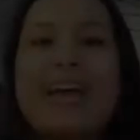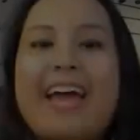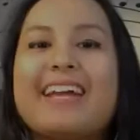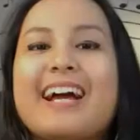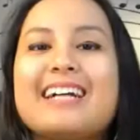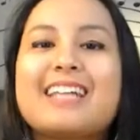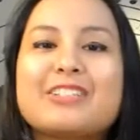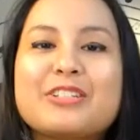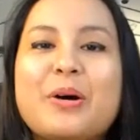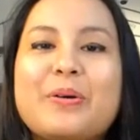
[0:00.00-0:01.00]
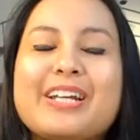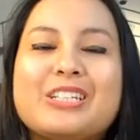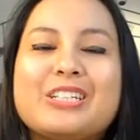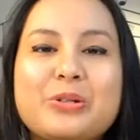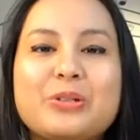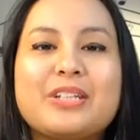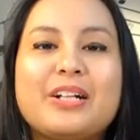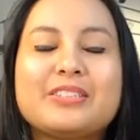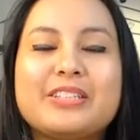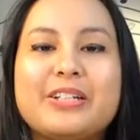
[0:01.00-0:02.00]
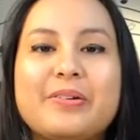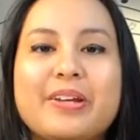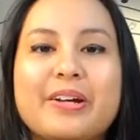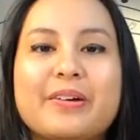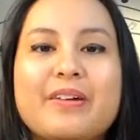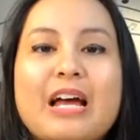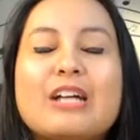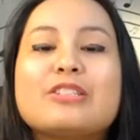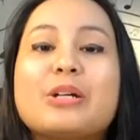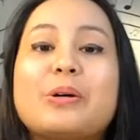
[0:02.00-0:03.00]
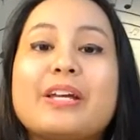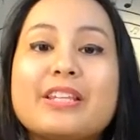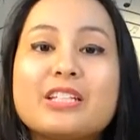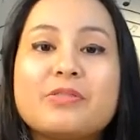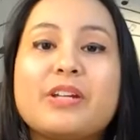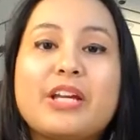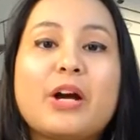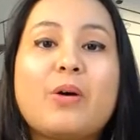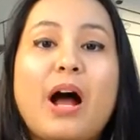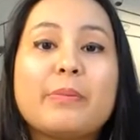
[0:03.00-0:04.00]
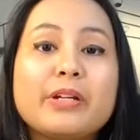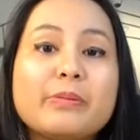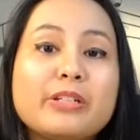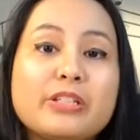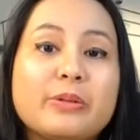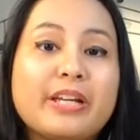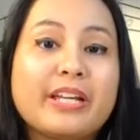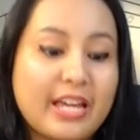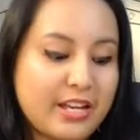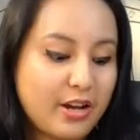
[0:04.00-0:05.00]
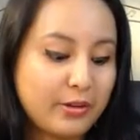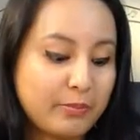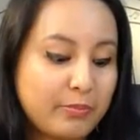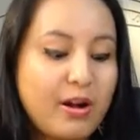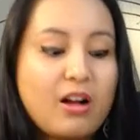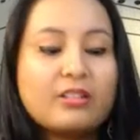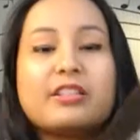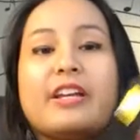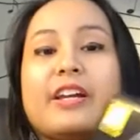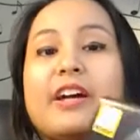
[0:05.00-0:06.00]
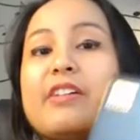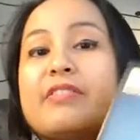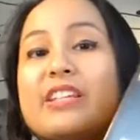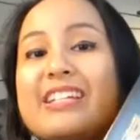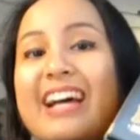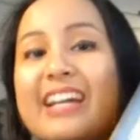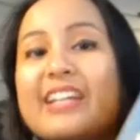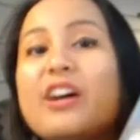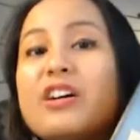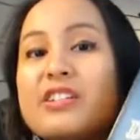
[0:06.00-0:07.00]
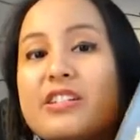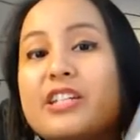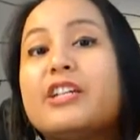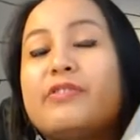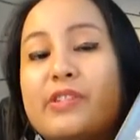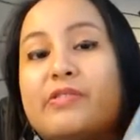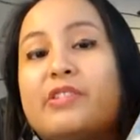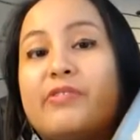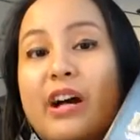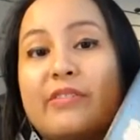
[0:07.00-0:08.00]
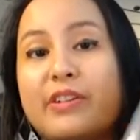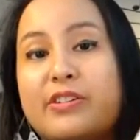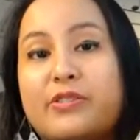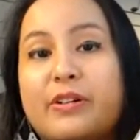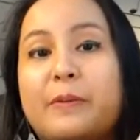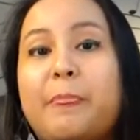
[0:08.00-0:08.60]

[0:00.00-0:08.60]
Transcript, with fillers: Hey guys, how's it going? It's Jewel Tolentino here. So in this video, I'm going to be doing an unboxing of the Nikon D5500.